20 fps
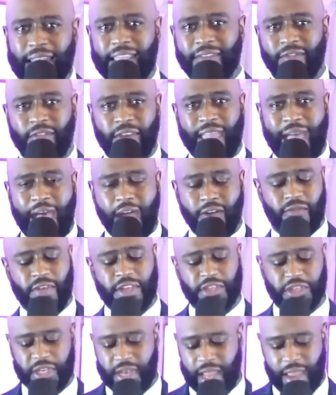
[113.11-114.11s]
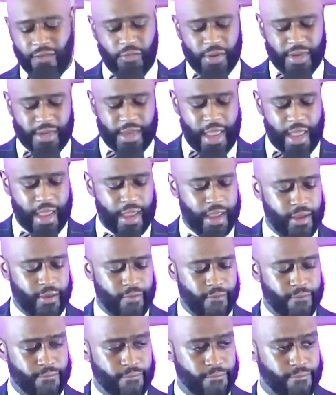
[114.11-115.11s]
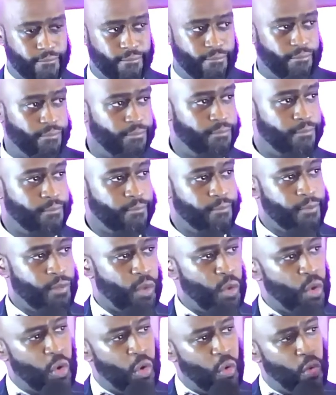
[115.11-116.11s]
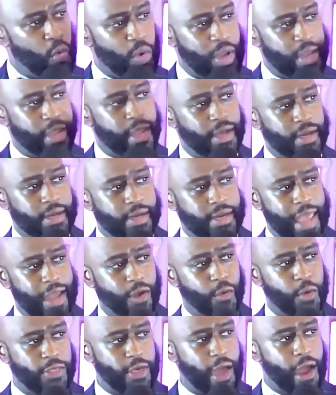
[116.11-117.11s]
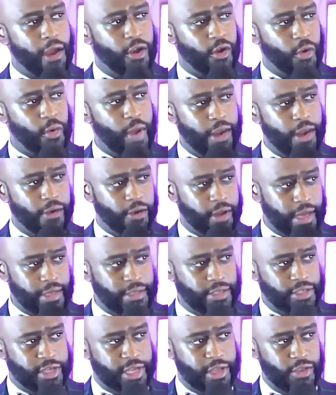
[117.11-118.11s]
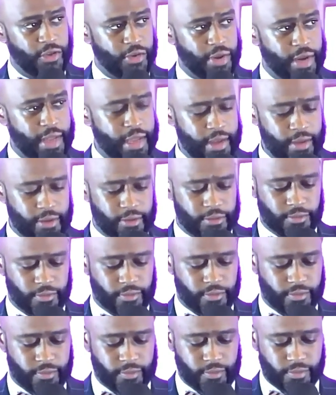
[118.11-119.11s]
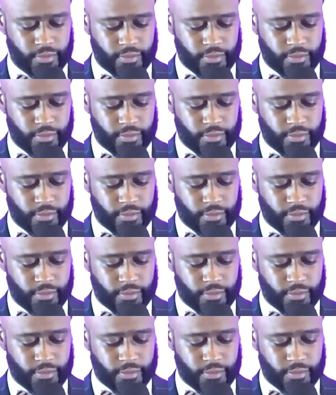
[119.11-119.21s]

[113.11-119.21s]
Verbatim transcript: by living our vision every day. We connect with our Creator continually.